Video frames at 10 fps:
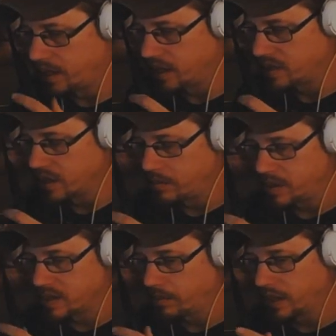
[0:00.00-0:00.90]
but it's going to be
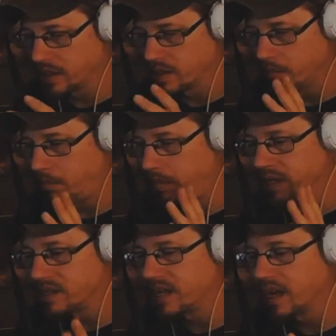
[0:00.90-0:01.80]
something that's going to be
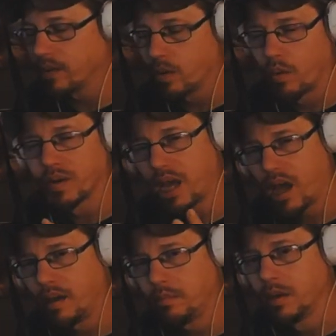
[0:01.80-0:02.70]
pieced together over
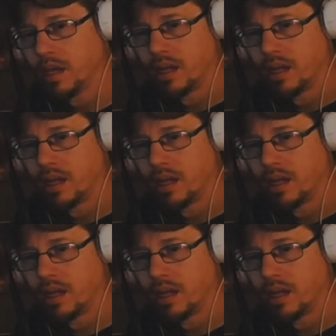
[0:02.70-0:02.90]
time.